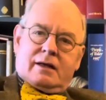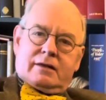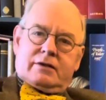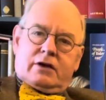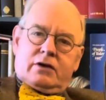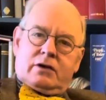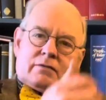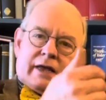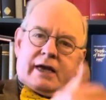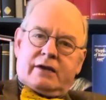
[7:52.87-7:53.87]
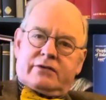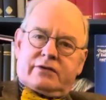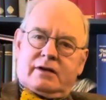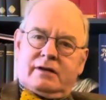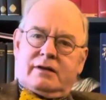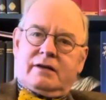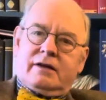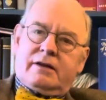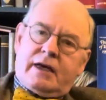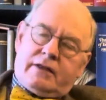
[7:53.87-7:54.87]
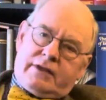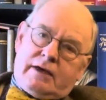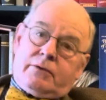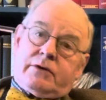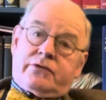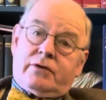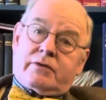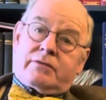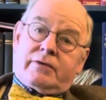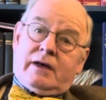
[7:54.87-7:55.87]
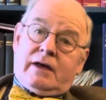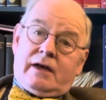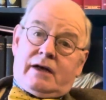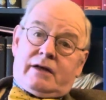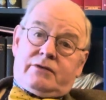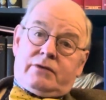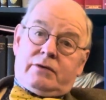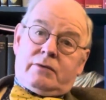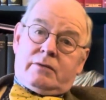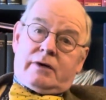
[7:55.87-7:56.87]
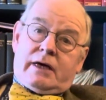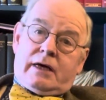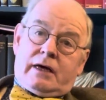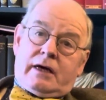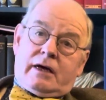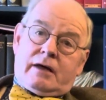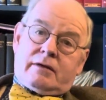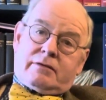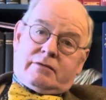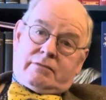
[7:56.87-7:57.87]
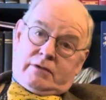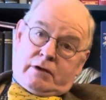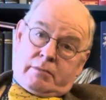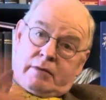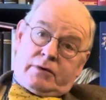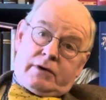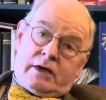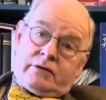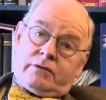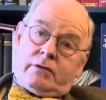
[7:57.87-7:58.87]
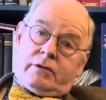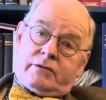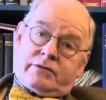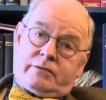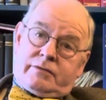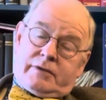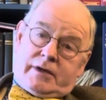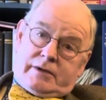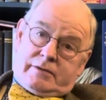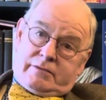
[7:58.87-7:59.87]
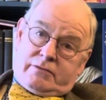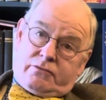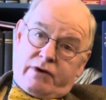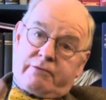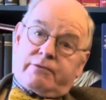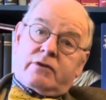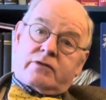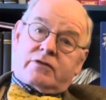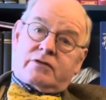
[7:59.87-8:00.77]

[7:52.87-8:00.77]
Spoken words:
the curved legs, and that they were sort of to commemorate or to reference